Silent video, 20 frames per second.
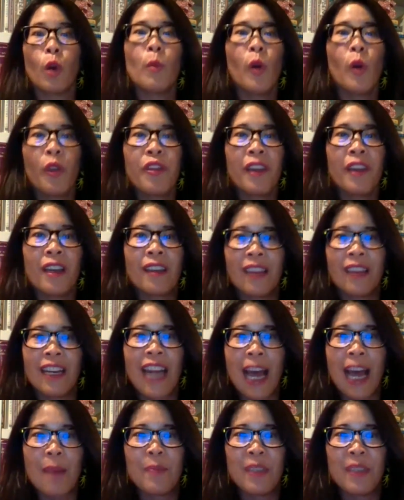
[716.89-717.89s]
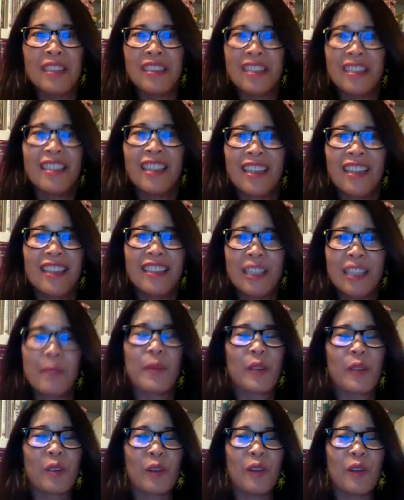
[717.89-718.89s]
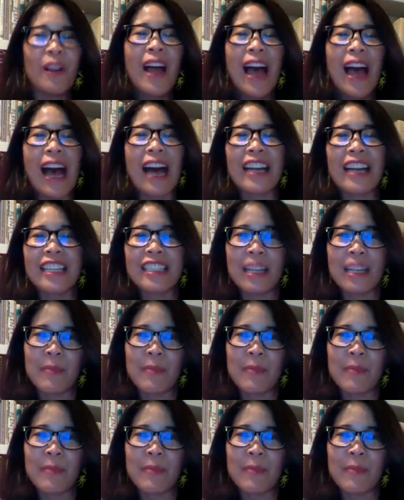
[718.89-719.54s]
thing that happens in a typical academic